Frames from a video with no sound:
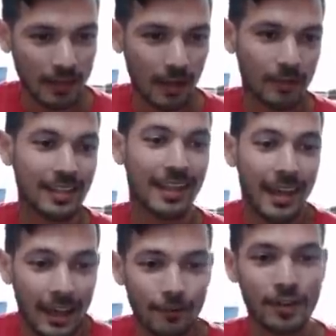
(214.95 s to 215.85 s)
Now the
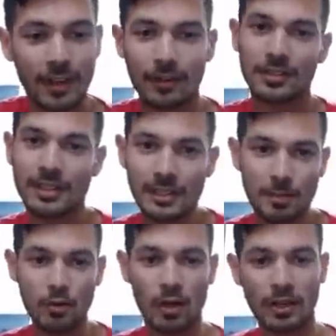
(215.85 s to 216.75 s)
everything else is the
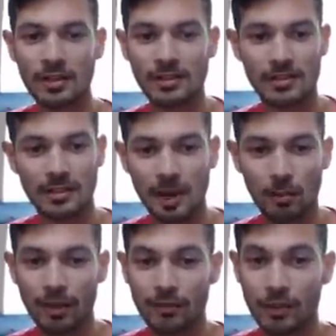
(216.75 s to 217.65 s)
big one, and this
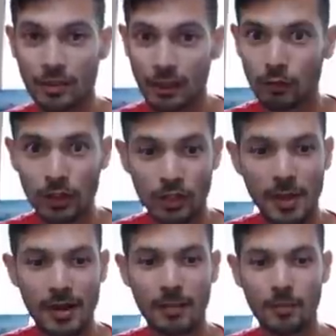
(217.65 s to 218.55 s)
number I've literally just
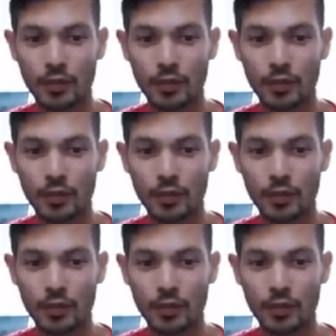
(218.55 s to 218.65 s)
made up.